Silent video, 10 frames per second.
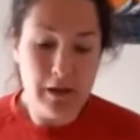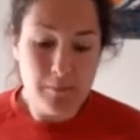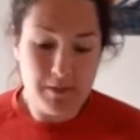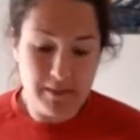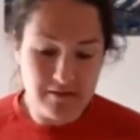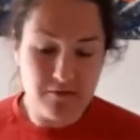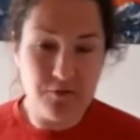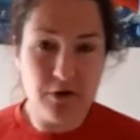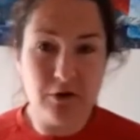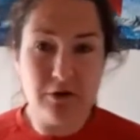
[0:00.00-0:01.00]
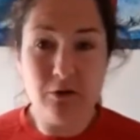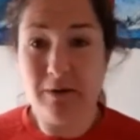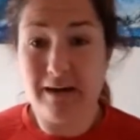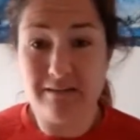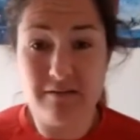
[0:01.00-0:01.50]
but there's a few new
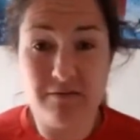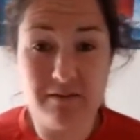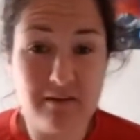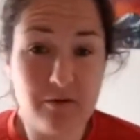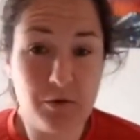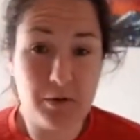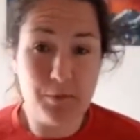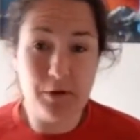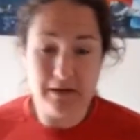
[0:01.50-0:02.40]
activities I want to put